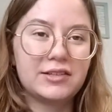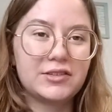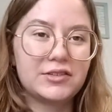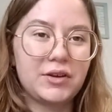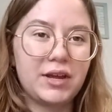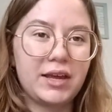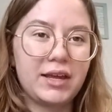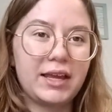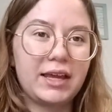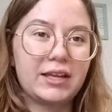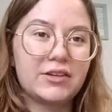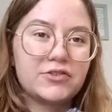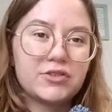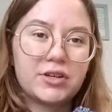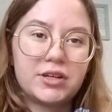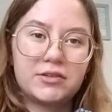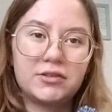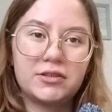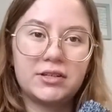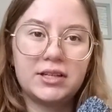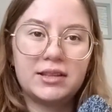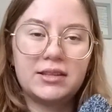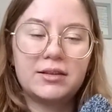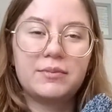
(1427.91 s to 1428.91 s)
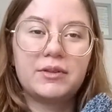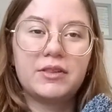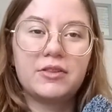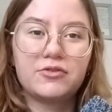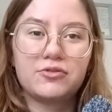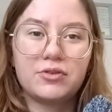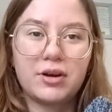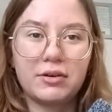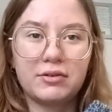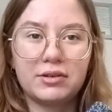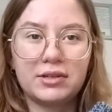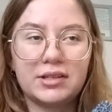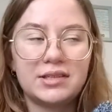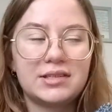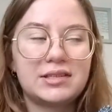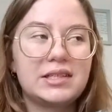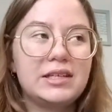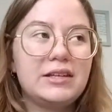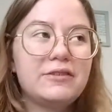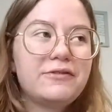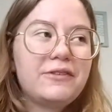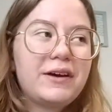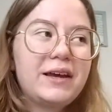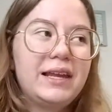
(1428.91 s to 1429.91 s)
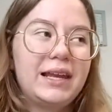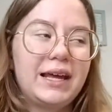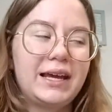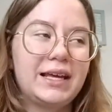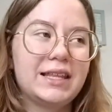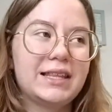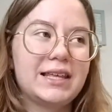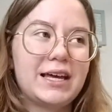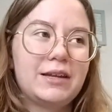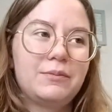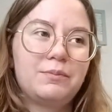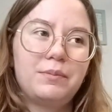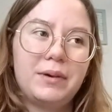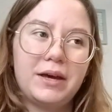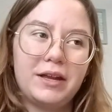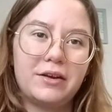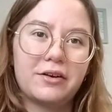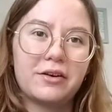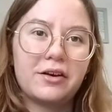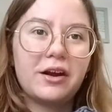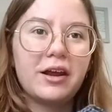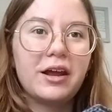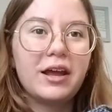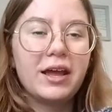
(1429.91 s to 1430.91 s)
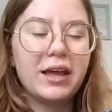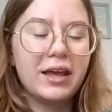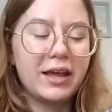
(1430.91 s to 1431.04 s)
so I can try to knit them in the round and see if I like that better.